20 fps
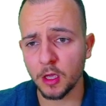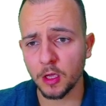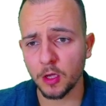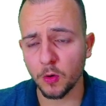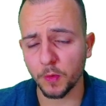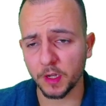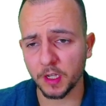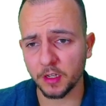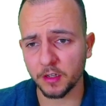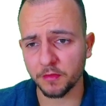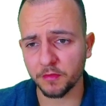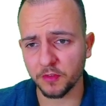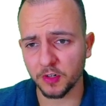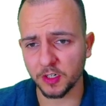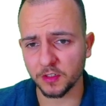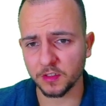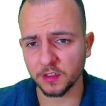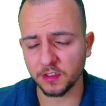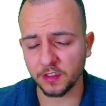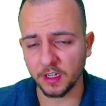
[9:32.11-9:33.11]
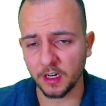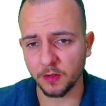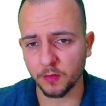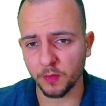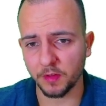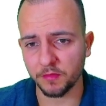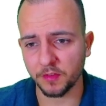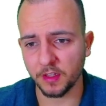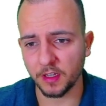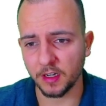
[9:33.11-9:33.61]
We're gonna first start
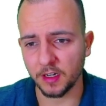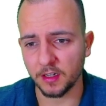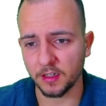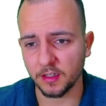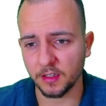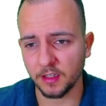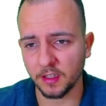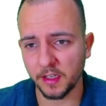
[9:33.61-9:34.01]
with the